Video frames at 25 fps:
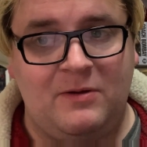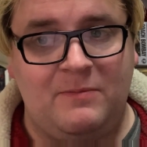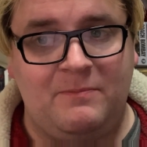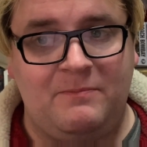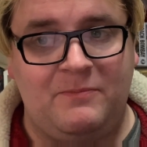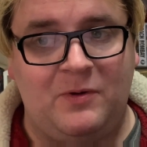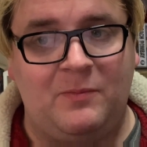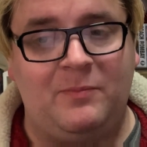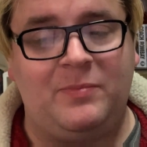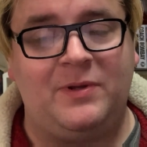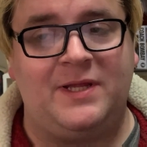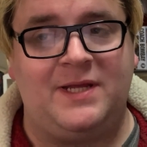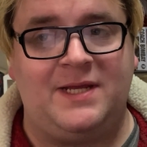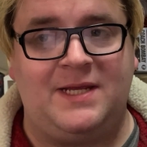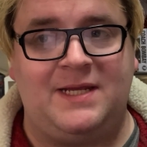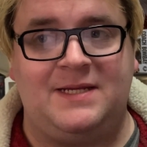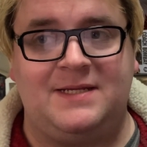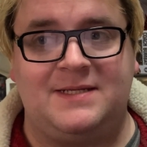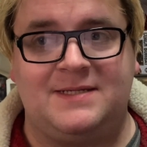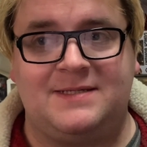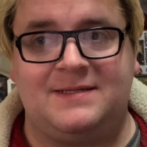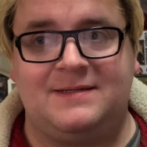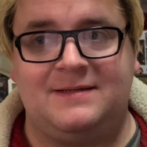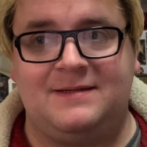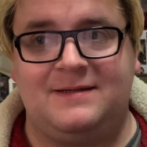but
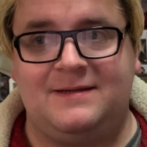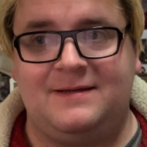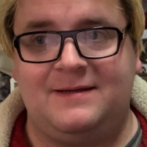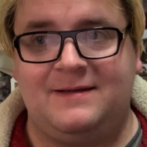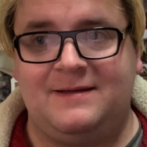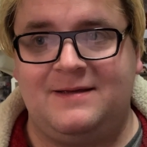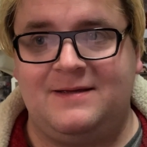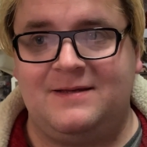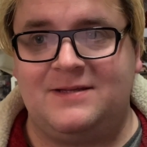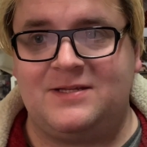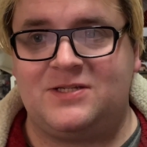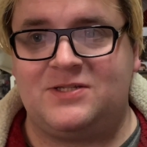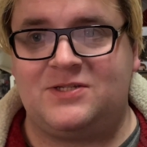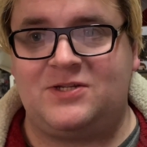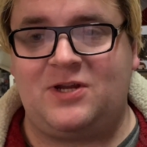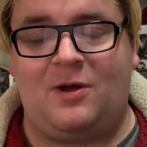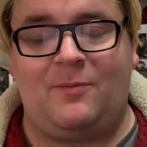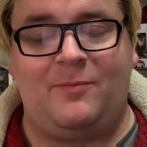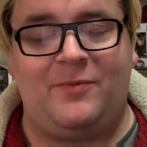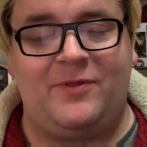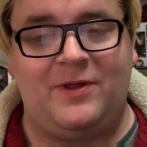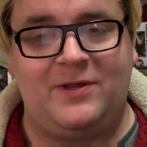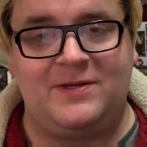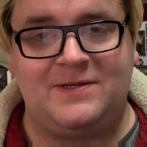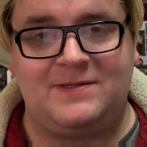please stop
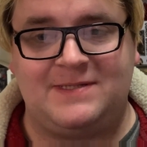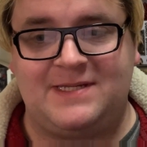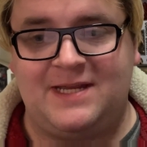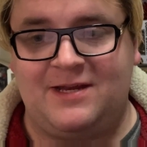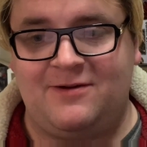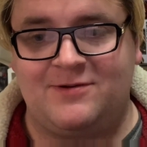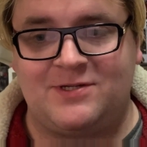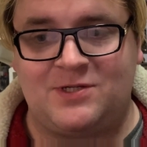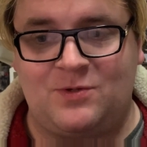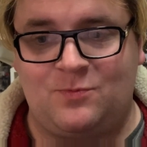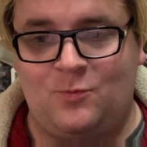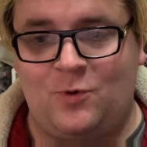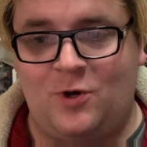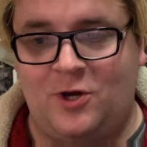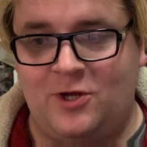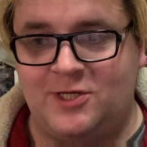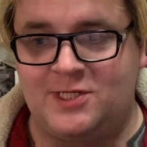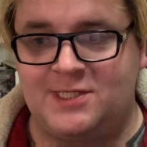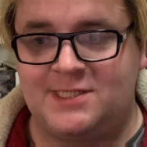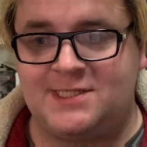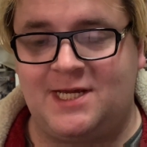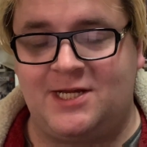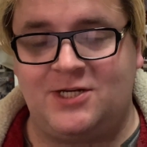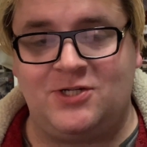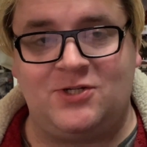the zeros and
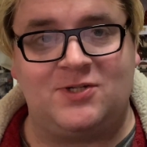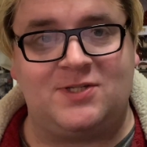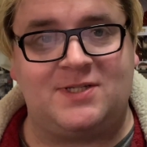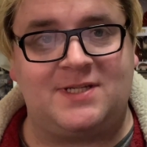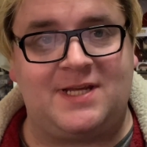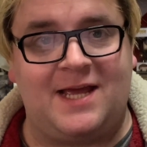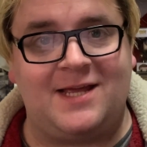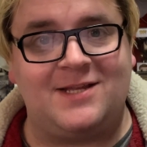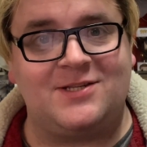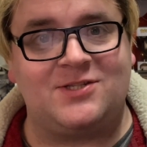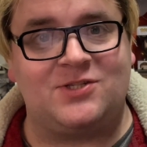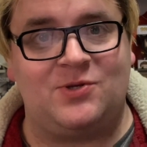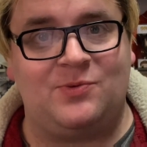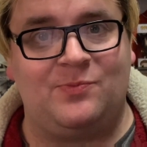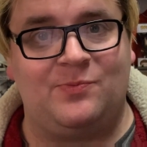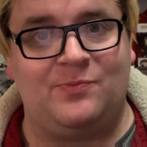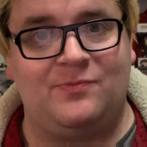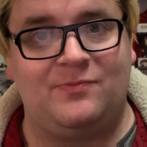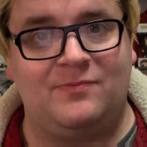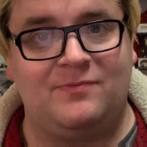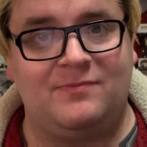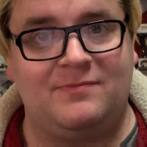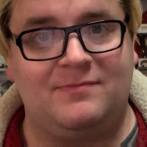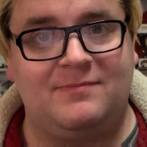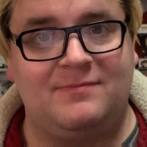ones and just get some